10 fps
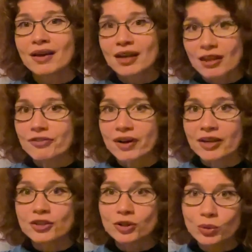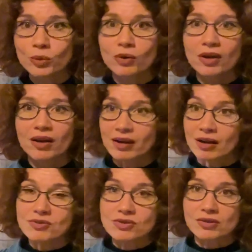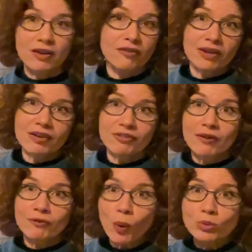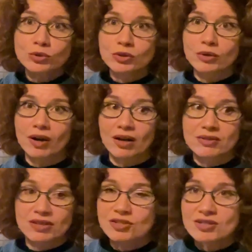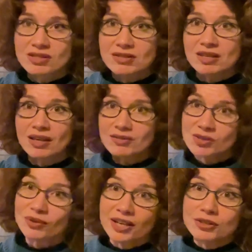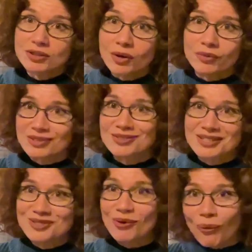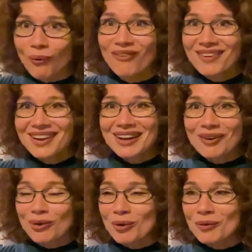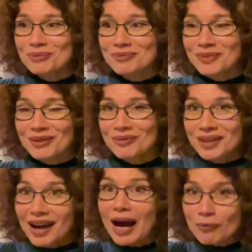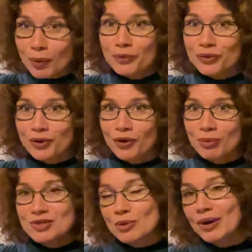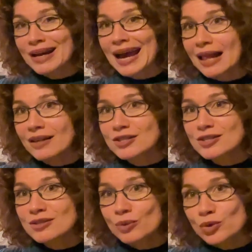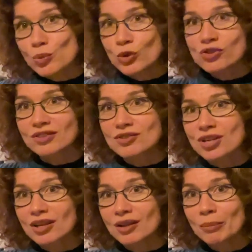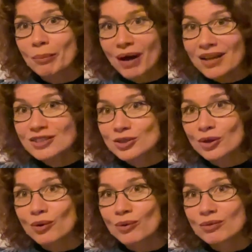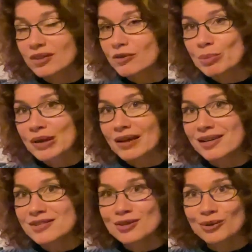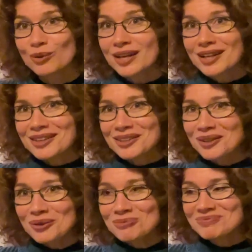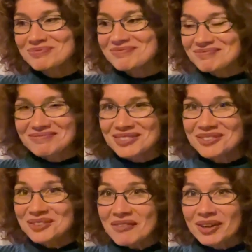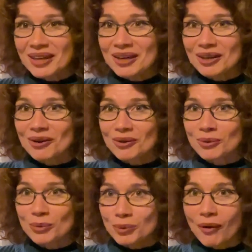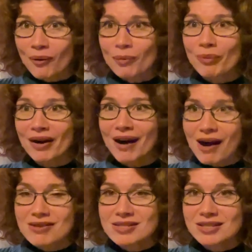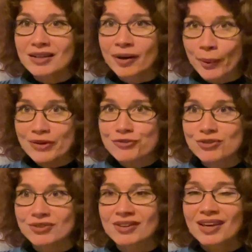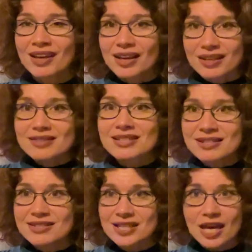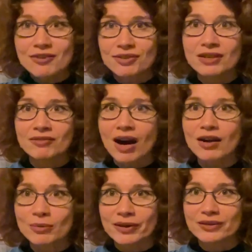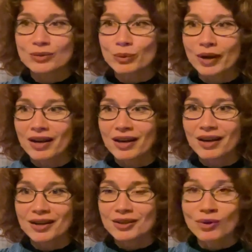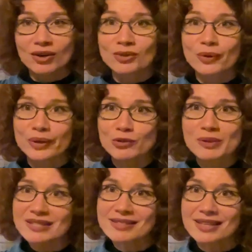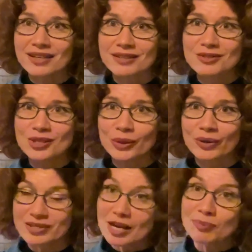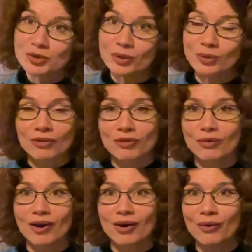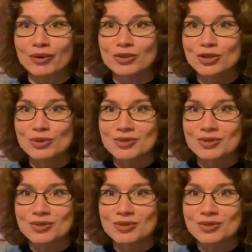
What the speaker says: if I knew an answer, and if I won't know answer, I just say, sorry, I don't know, that's all. Or I won't know, but someone else who is watching the channel might know the reply. So you never can go wrong by asking a question in this safe environment where you are not going to be seen. So it's up to you if you are going to use